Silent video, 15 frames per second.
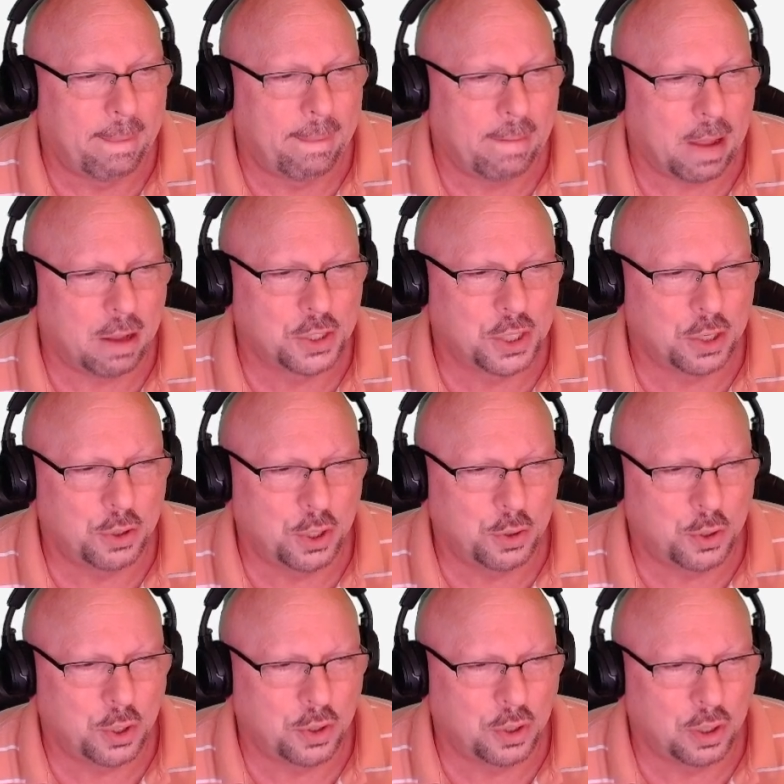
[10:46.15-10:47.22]
Also, due
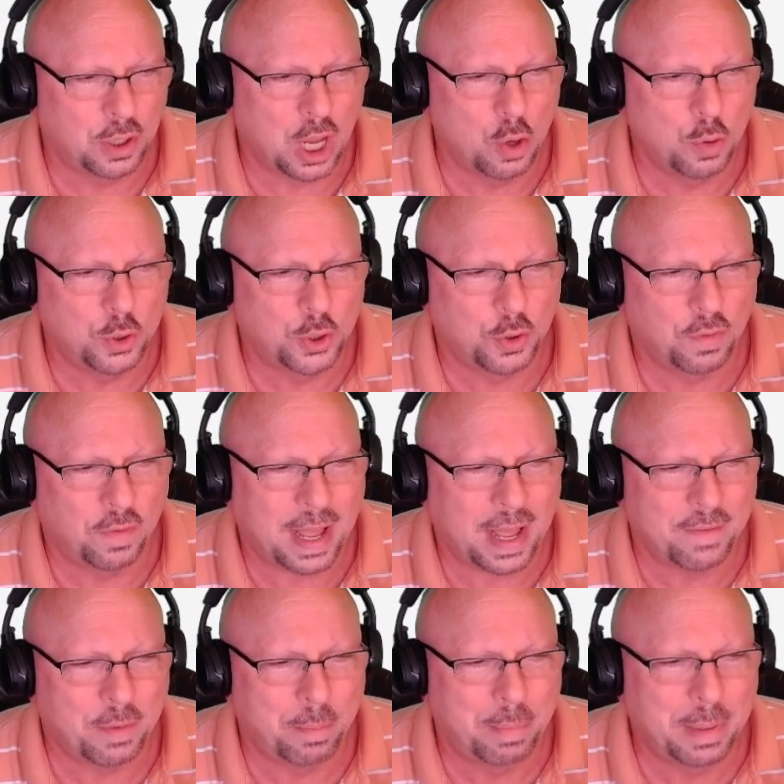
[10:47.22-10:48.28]
to the low
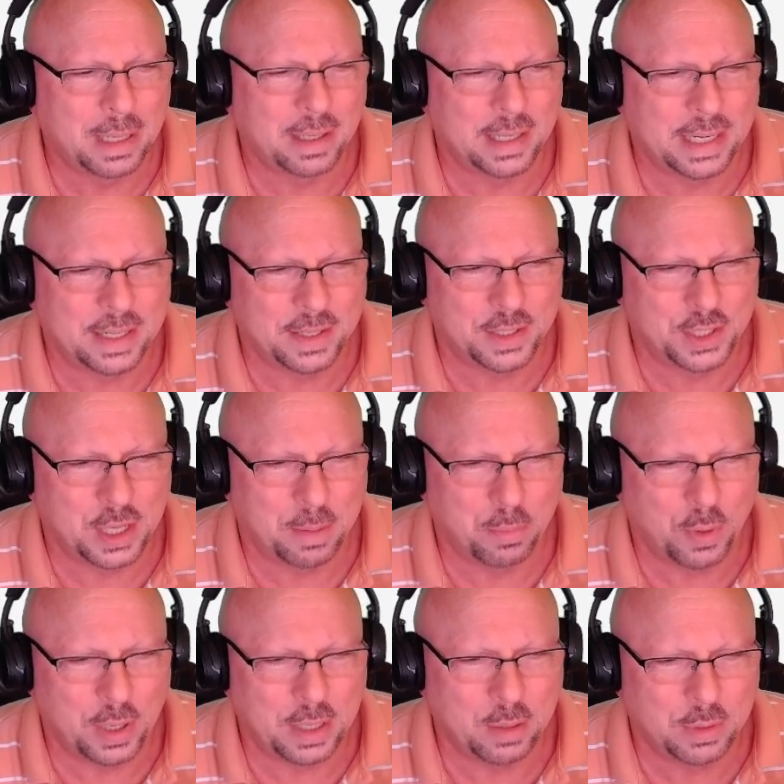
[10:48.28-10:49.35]
survivability of the
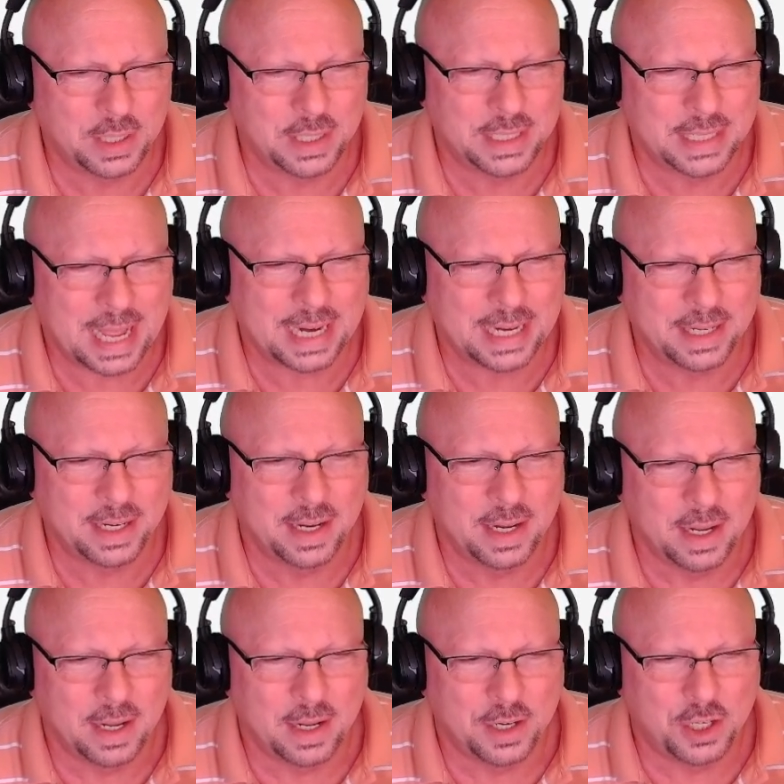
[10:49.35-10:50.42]
submarine, it was decided
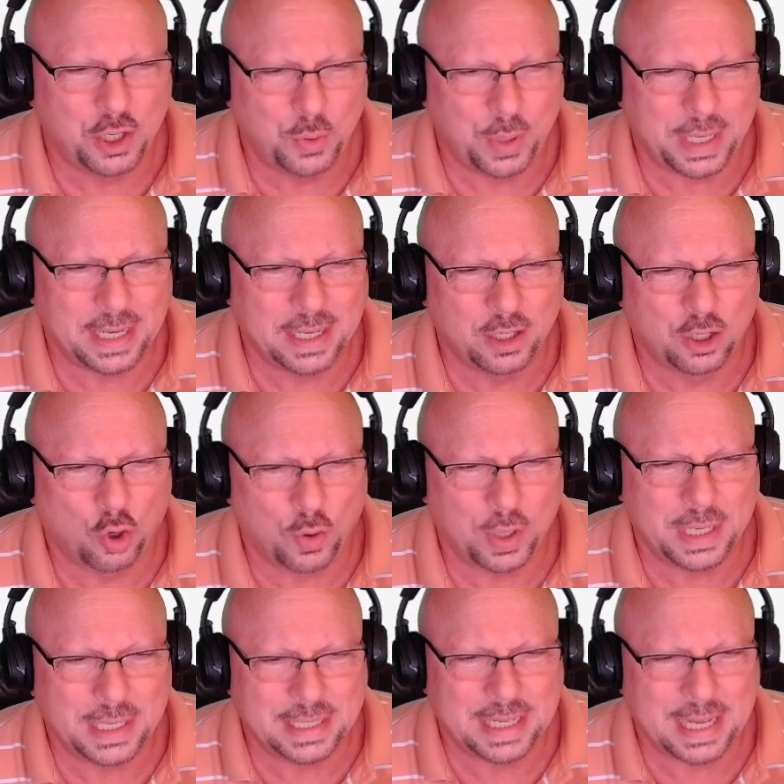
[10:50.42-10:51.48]
to
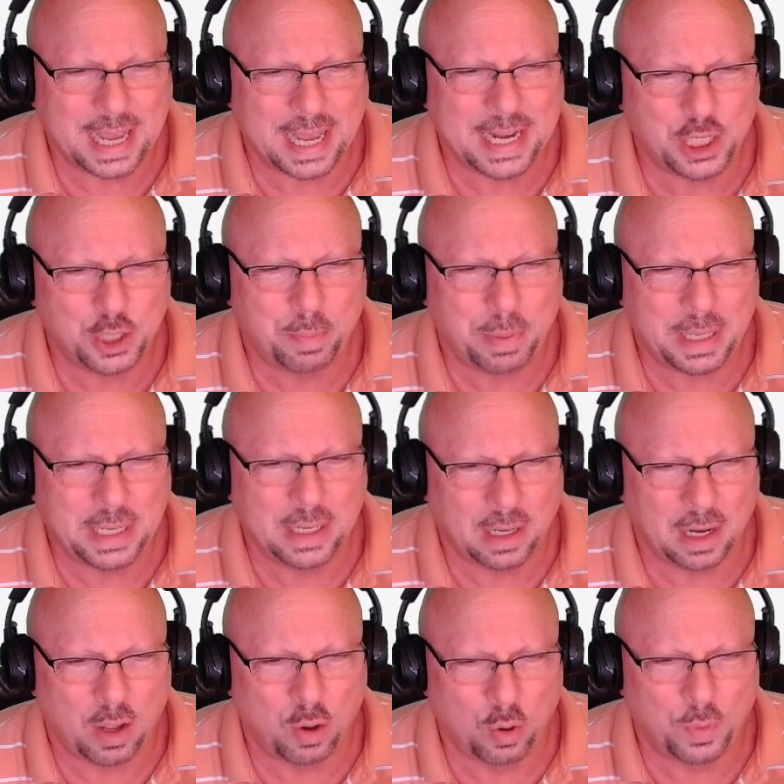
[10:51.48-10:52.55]
increase the HP
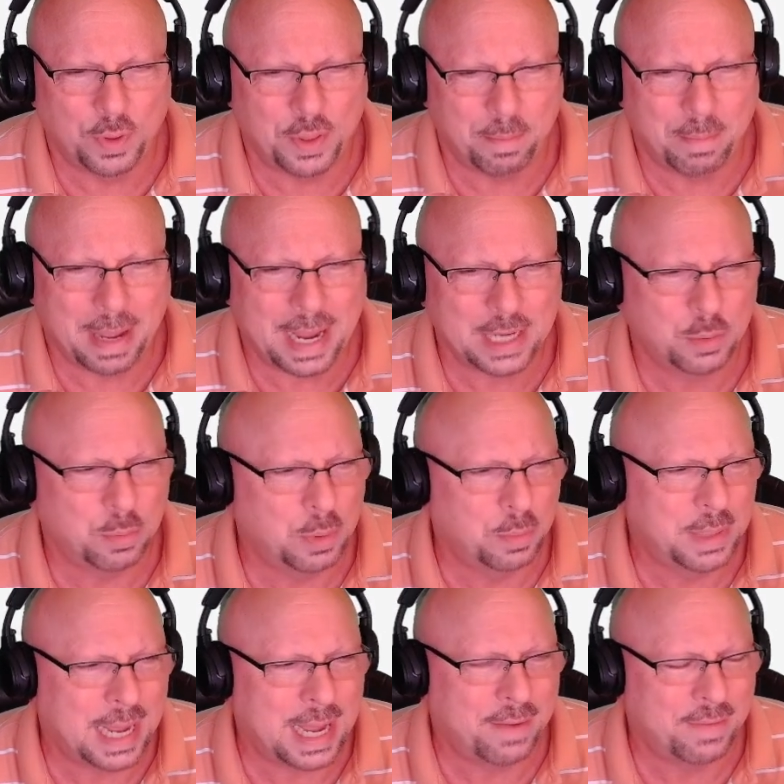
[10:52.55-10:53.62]
along with the maximum
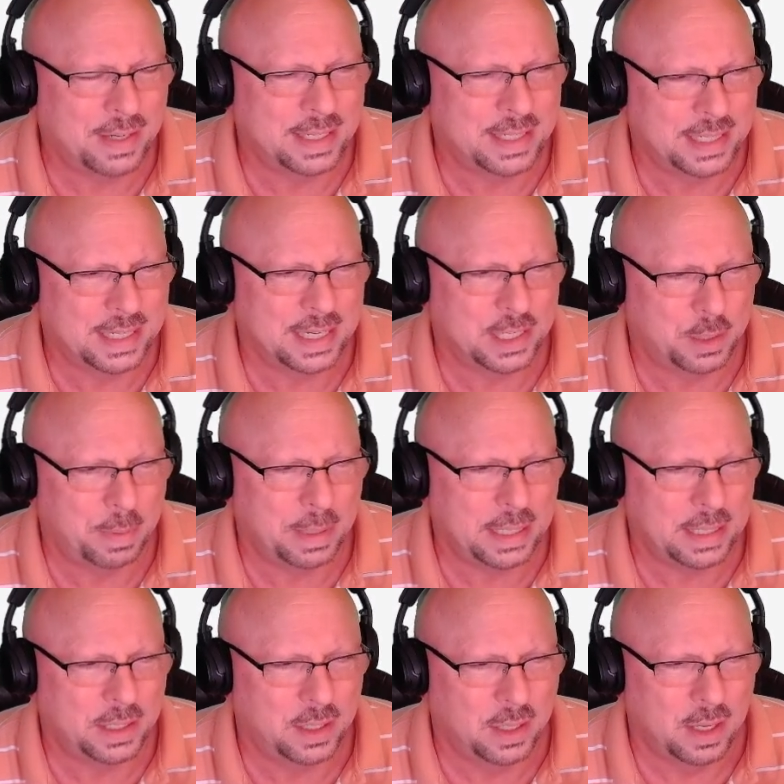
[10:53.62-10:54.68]
dive and ascent
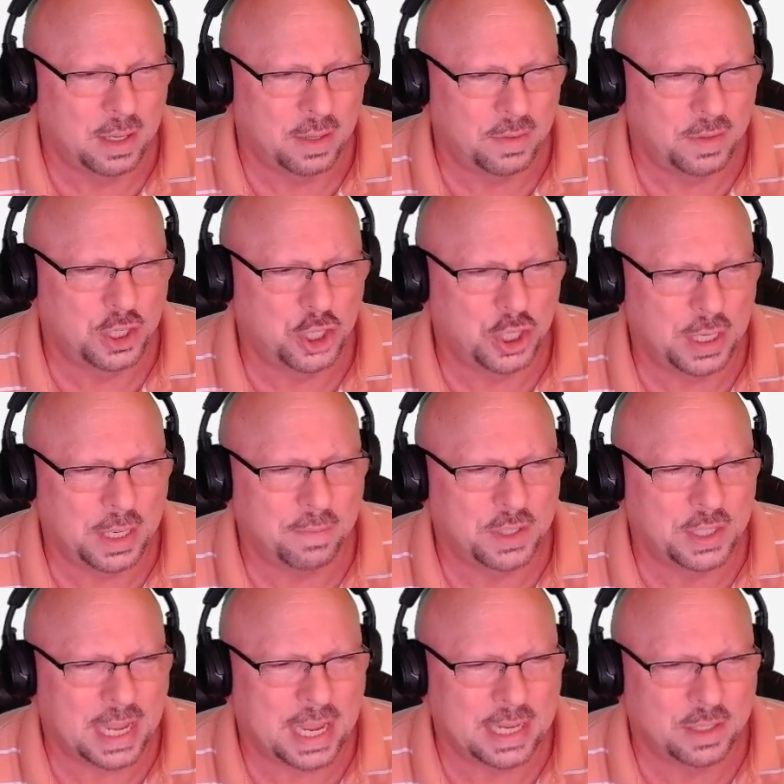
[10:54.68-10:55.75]
speeds. This should
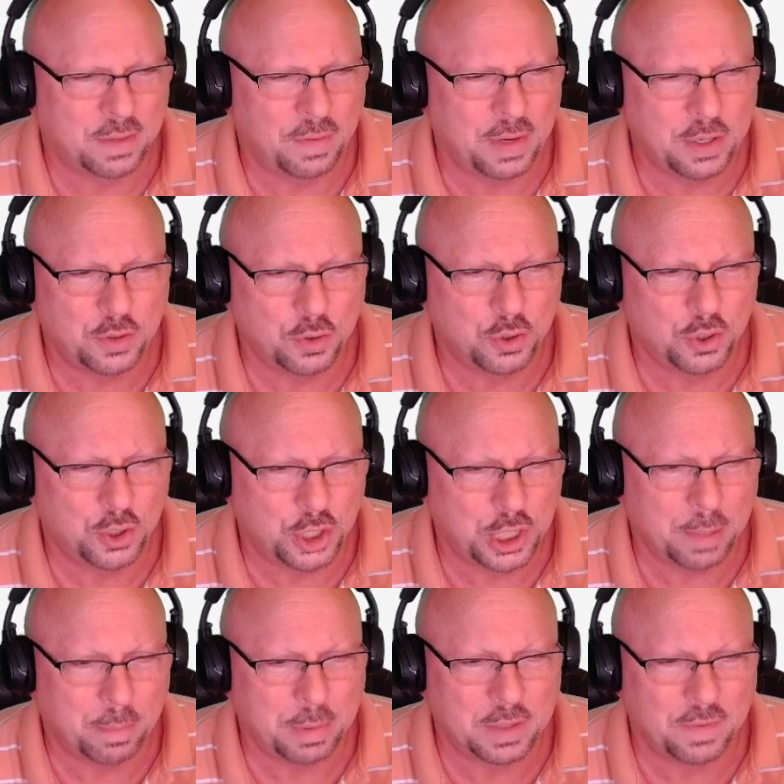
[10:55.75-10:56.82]
emphasize the feature's
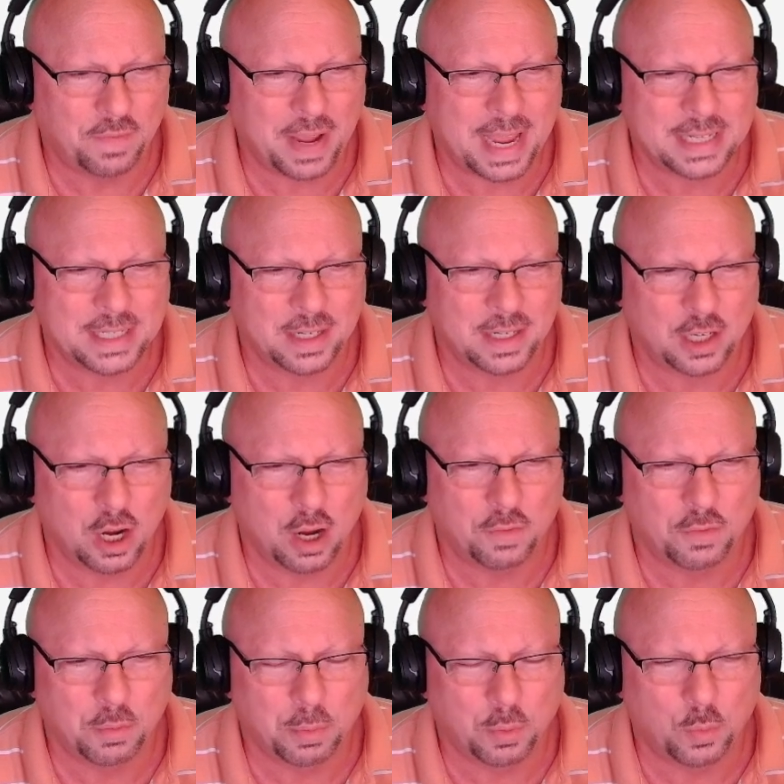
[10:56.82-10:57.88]
ship is fast and
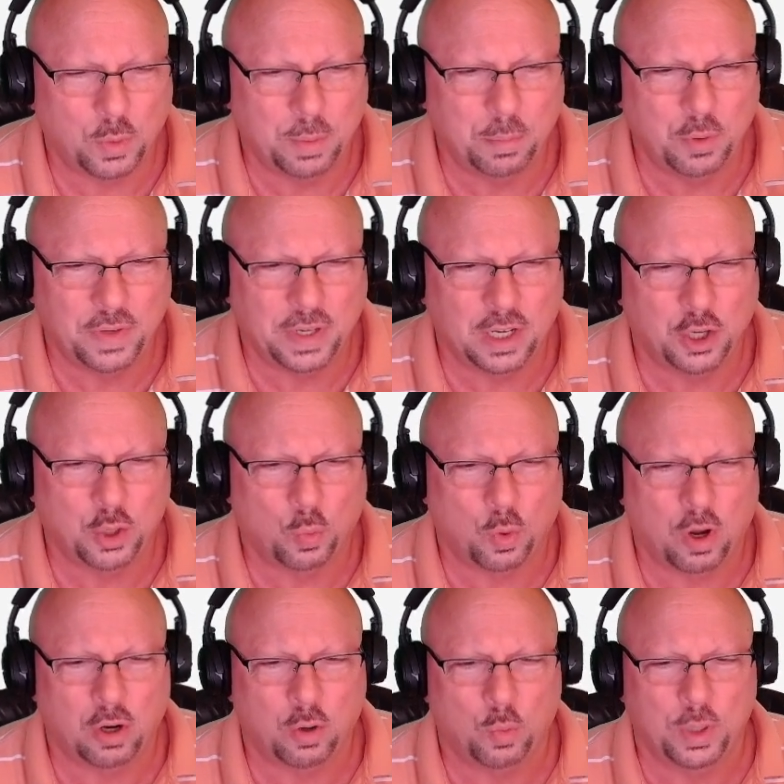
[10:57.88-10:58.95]
comfortable when moving
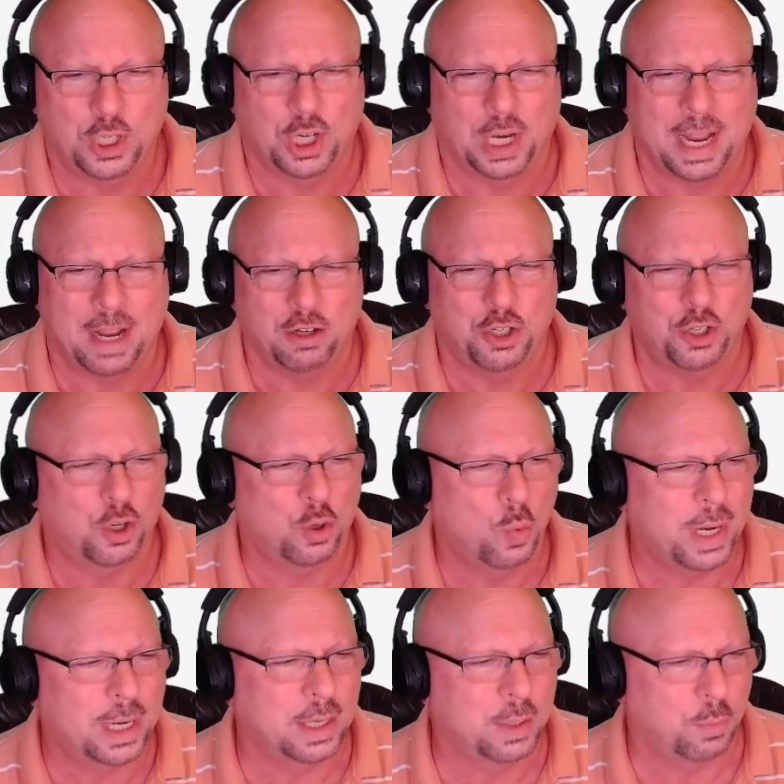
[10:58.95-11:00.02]
underwater, which allows you to
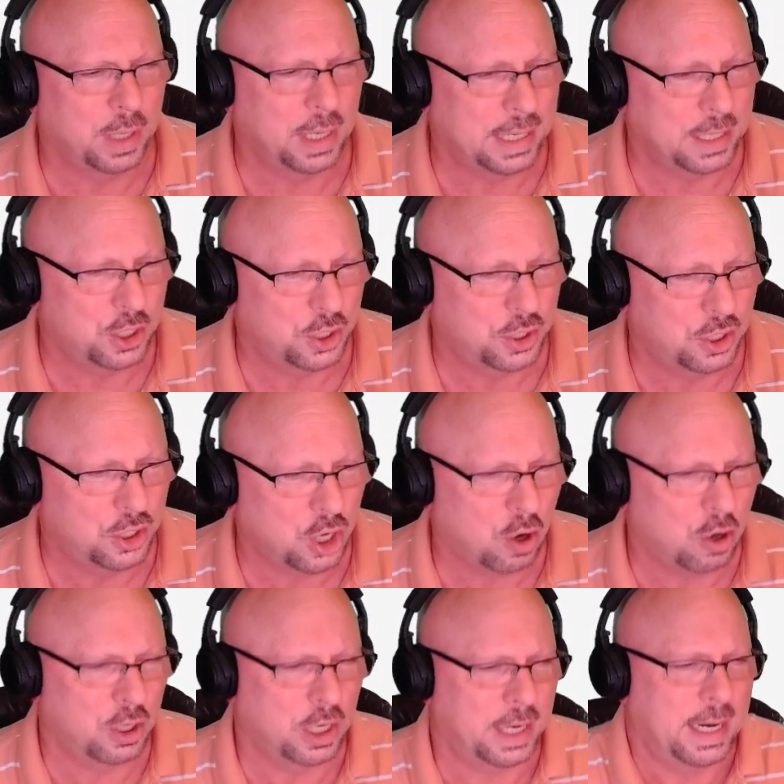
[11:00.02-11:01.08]
quickly reach the
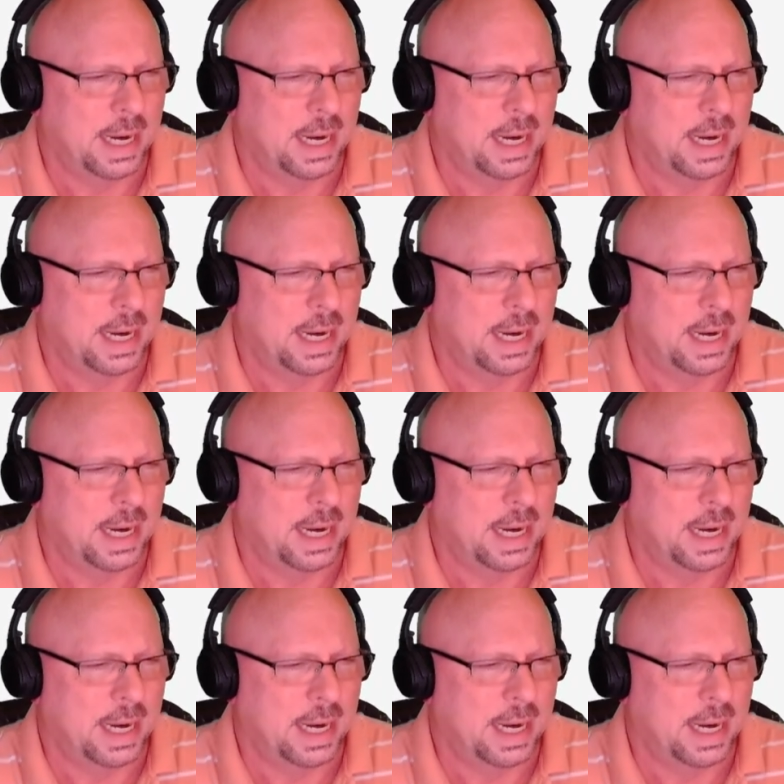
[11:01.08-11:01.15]
target